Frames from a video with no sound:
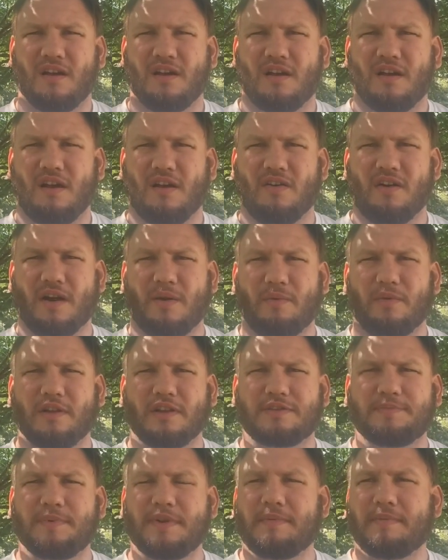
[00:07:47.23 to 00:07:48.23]
Alright, well
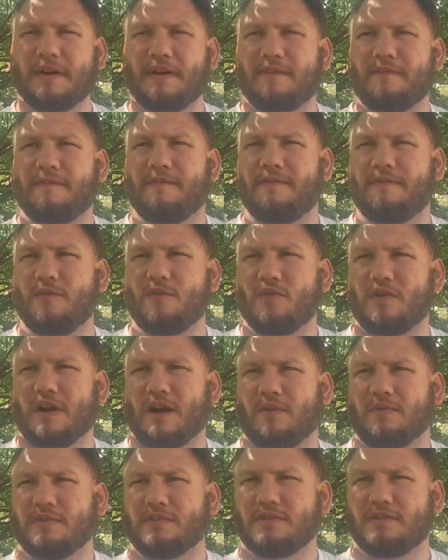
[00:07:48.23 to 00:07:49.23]
it's been about 4
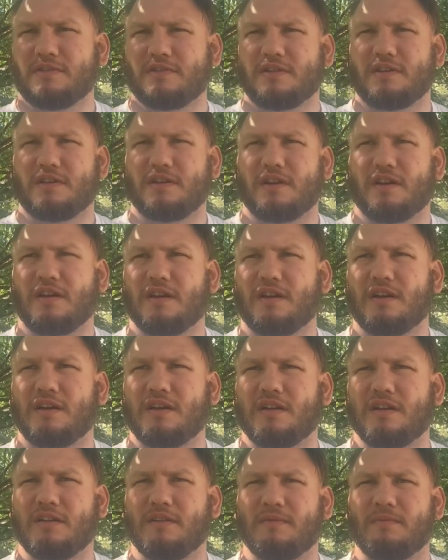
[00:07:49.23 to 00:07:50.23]
hours.
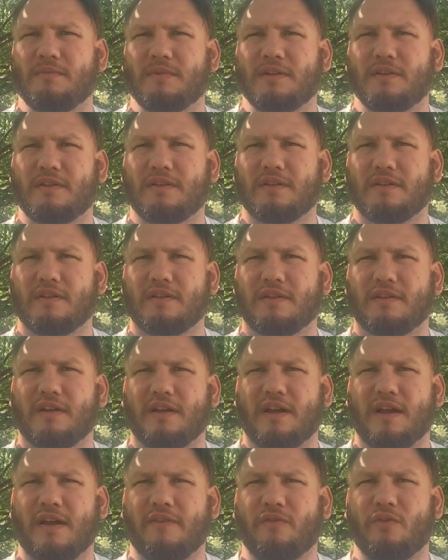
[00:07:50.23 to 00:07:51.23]

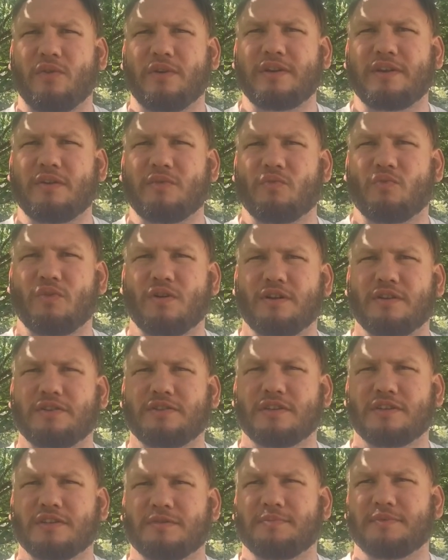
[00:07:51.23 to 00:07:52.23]
I've only done one
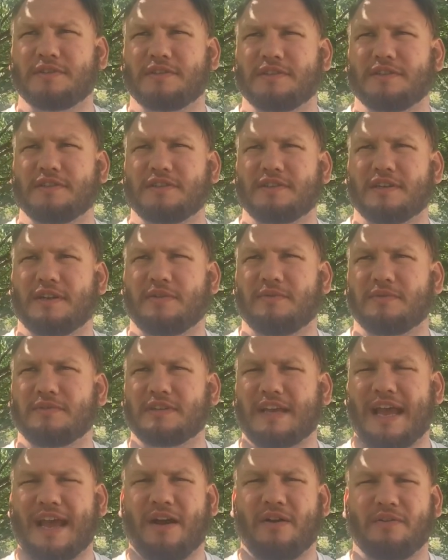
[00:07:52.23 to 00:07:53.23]
adjustment since I was
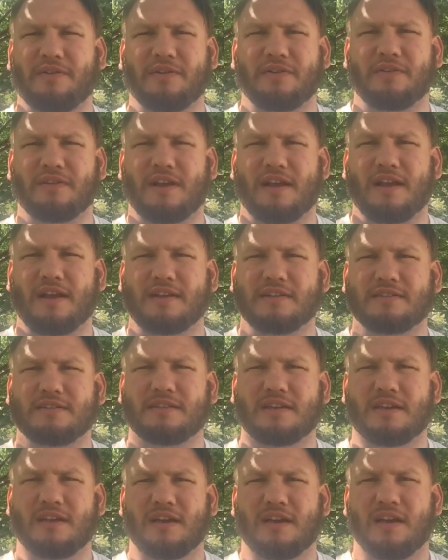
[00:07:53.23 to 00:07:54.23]
out here last.
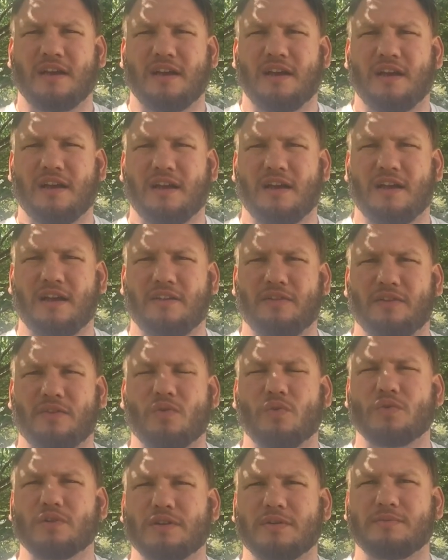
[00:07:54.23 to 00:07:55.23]
The
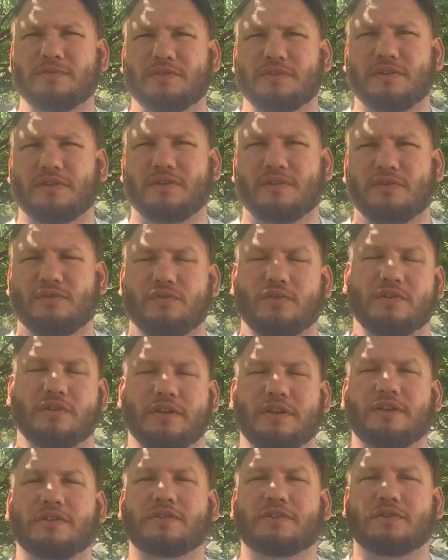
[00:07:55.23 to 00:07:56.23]
core temperature or the
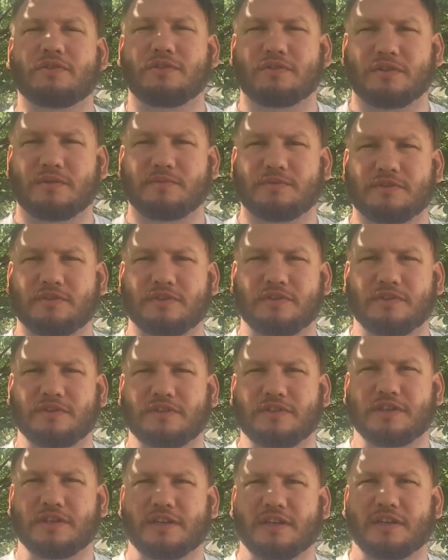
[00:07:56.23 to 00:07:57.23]
internal temperature on the
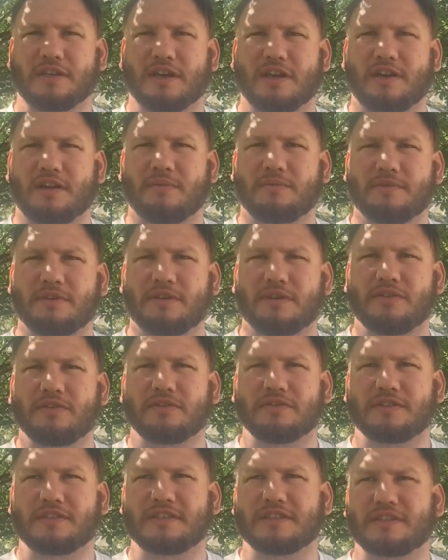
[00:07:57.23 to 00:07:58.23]
chicken got up to
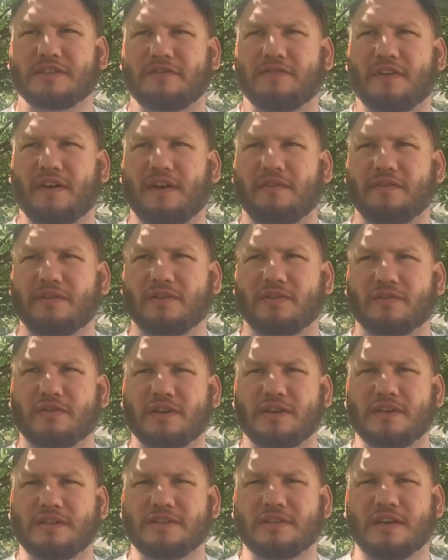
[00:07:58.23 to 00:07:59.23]
165
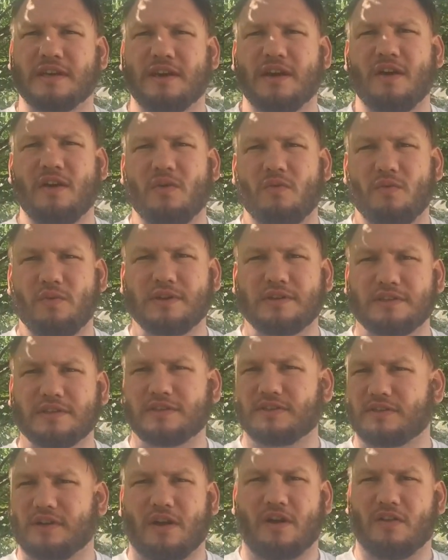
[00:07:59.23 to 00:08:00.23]
degrees, which
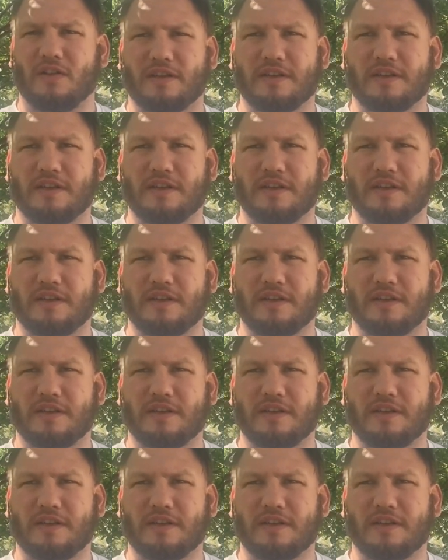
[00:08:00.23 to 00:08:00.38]
is all it